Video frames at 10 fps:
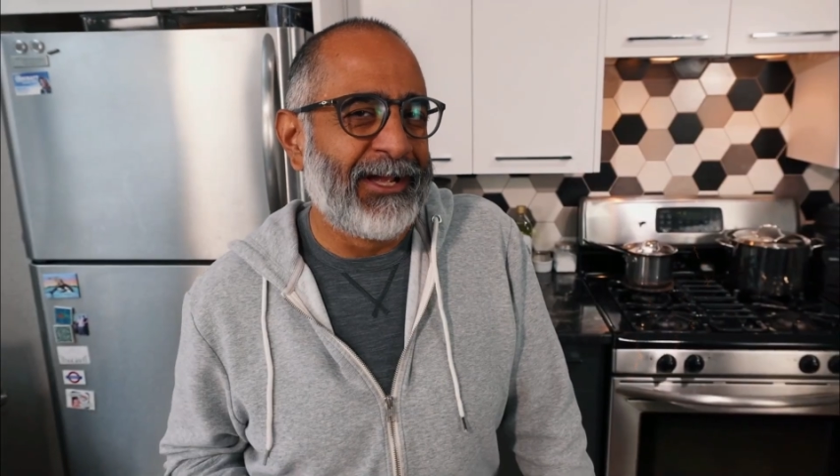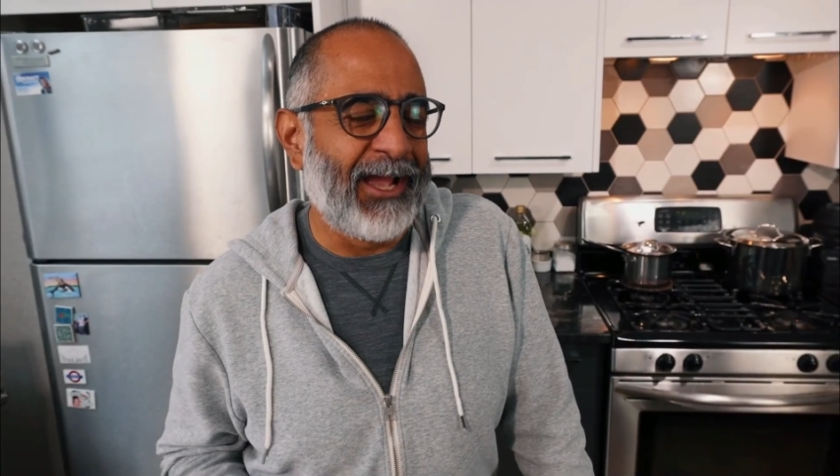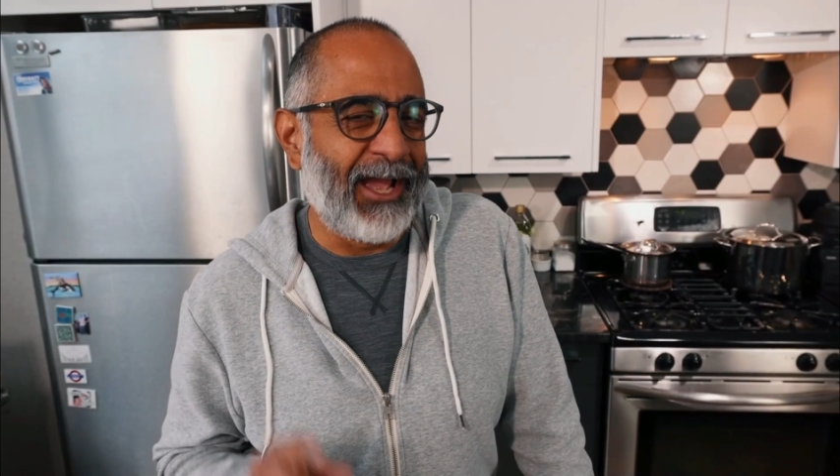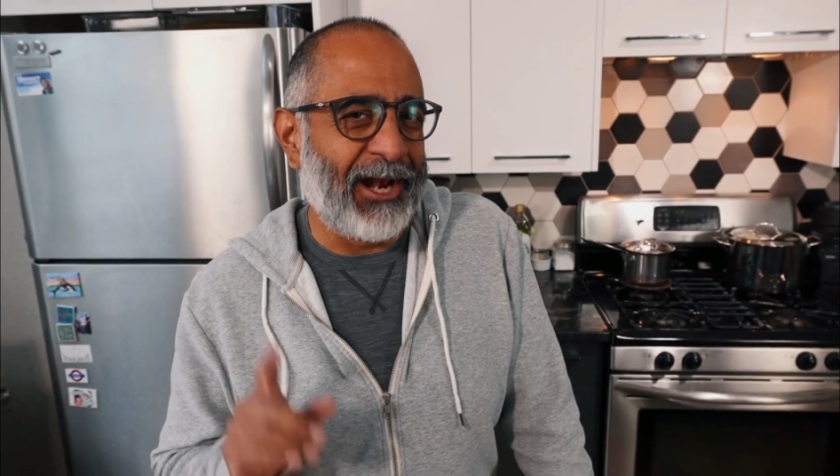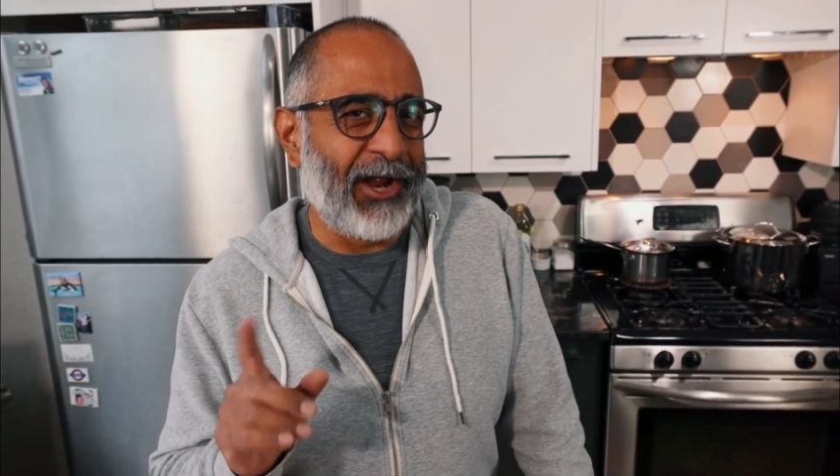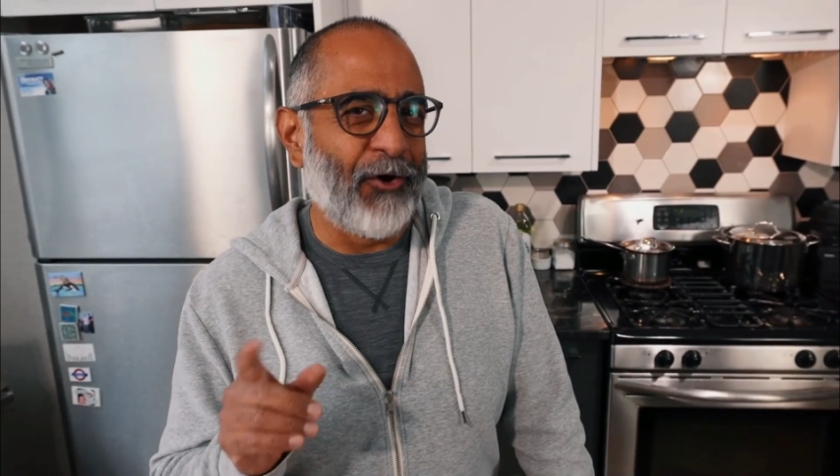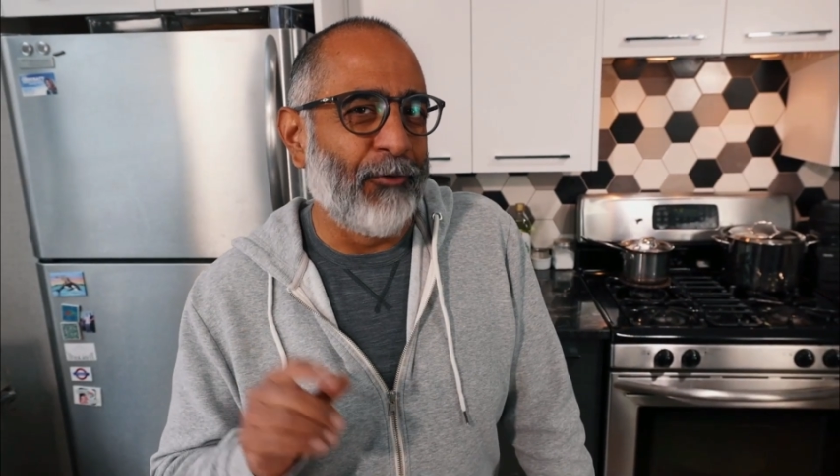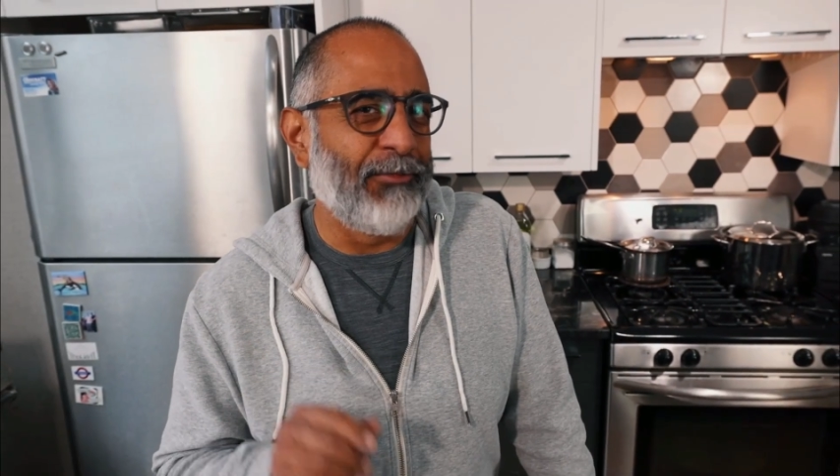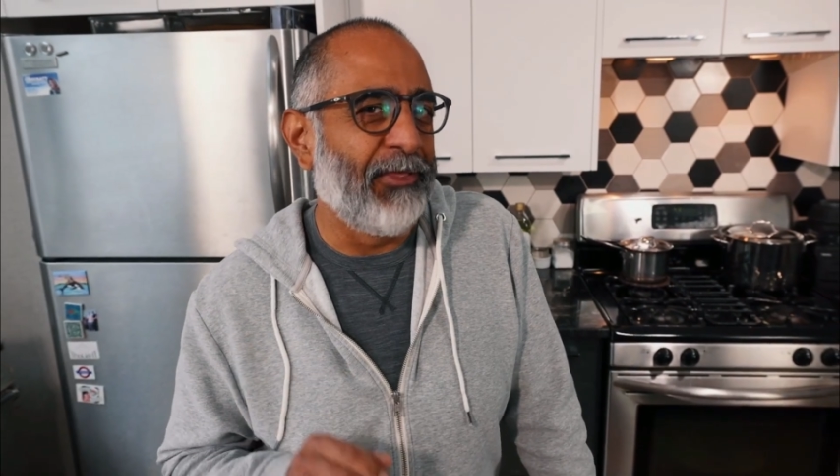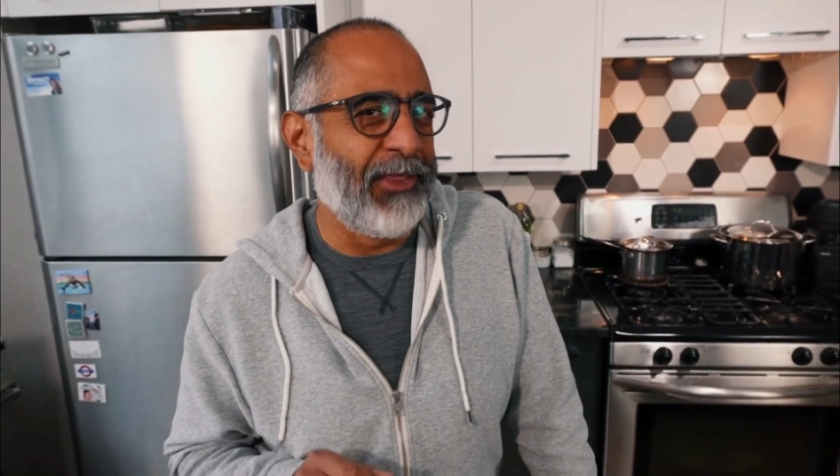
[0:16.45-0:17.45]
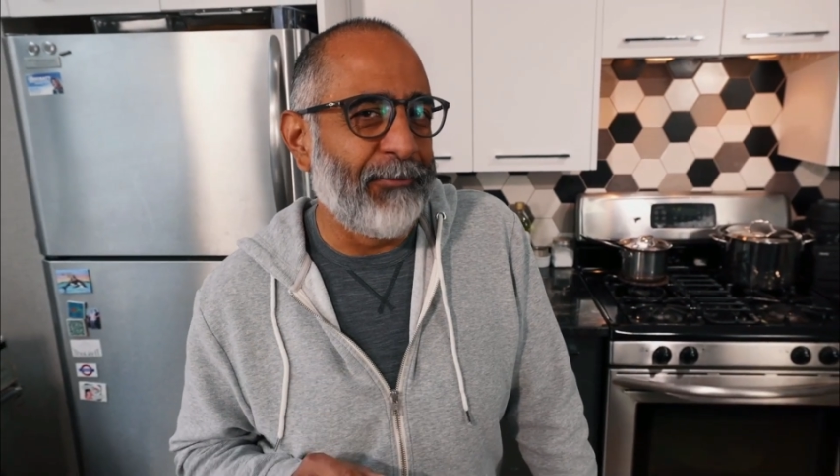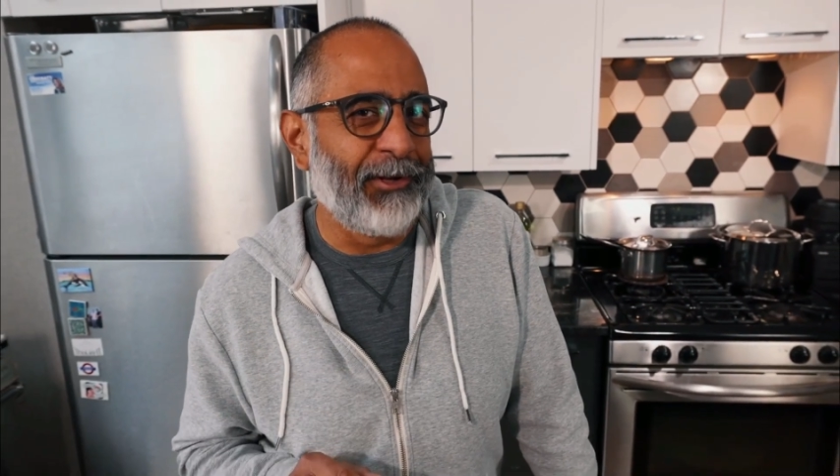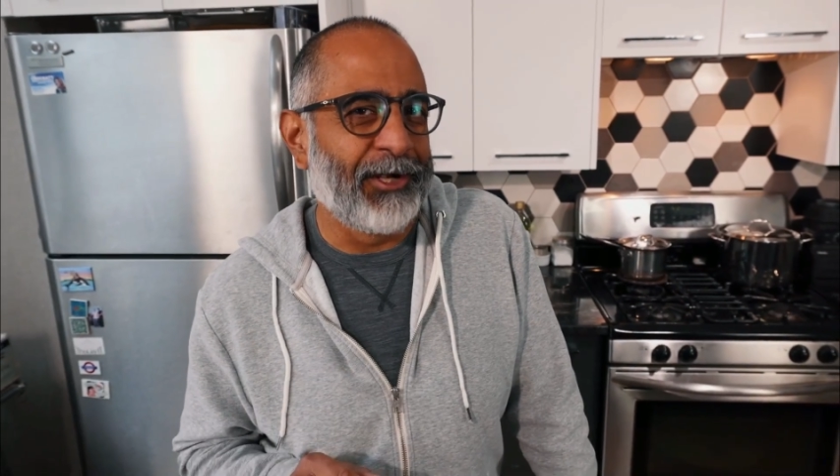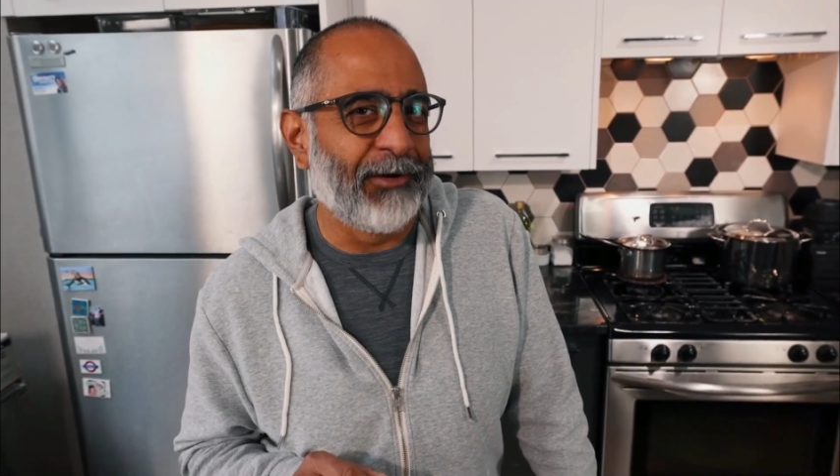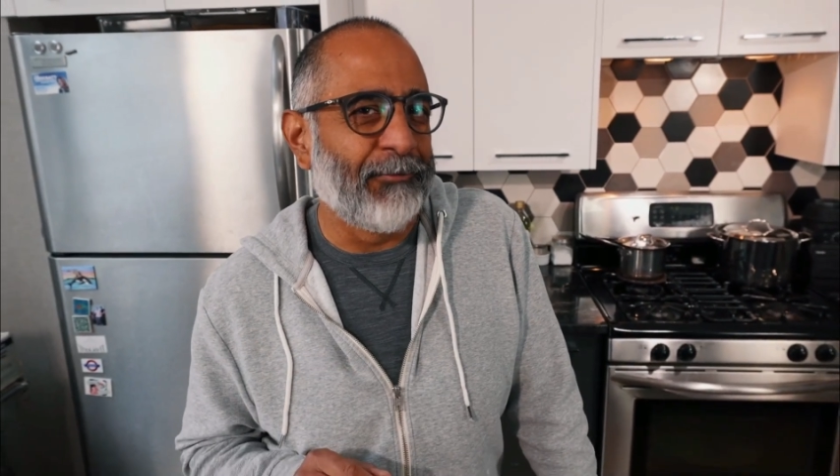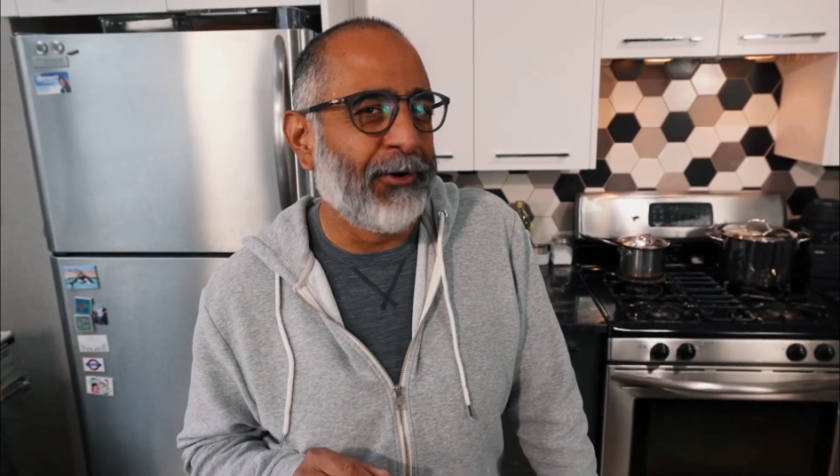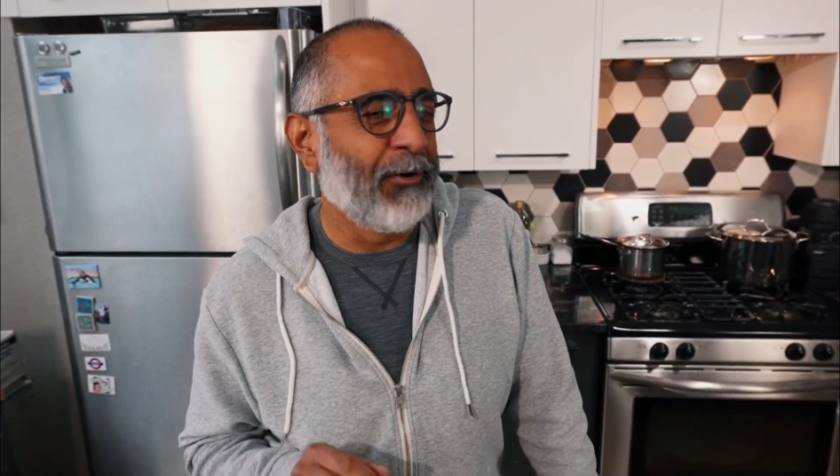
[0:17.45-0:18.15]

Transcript: and I hope that they become